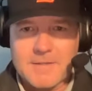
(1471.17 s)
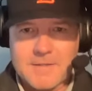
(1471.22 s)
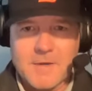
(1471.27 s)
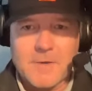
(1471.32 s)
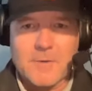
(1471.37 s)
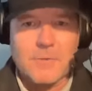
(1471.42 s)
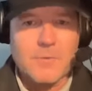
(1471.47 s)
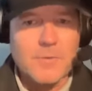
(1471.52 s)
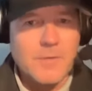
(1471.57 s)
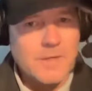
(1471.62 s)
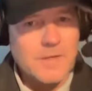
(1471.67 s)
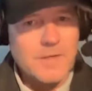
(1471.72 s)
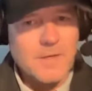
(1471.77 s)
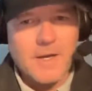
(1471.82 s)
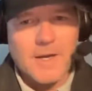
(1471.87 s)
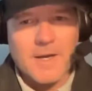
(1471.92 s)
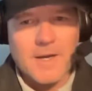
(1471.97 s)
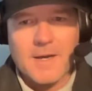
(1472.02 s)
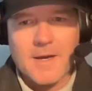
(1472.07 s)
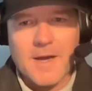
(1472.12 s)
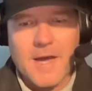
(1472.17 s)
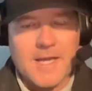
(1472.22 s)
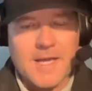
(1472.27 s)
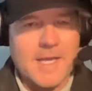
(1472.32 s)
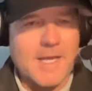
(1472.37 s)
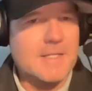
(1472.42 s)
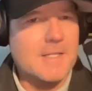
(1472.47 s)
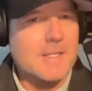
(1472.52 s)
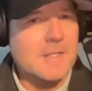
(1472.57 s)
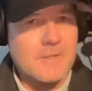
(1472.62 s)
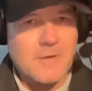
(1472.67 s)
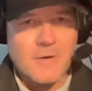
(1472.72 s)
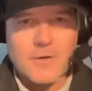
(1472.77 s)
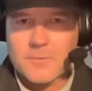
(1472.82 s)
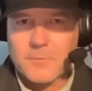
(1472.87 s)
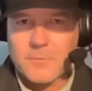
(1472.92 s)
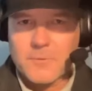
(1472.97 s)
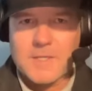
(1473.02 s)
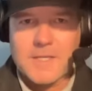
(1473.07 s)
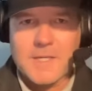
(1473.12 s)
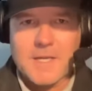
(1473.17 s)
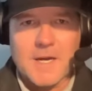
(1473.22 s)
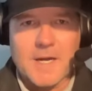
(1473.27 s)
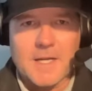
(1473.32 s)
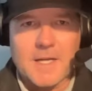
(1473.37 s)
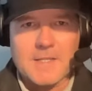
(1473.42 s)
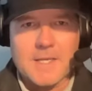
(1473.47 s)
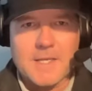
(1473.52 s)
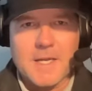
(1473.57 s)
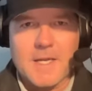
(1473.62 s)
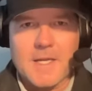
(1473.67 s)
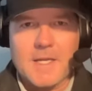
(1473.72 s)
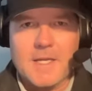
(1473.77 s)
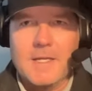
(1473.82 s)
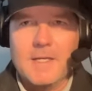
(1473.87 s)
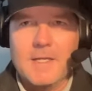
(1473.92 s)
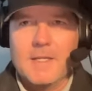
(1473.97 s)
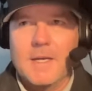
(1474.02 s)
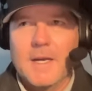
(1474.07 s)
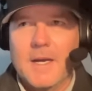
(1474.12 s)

So I guess it starts with Deontay,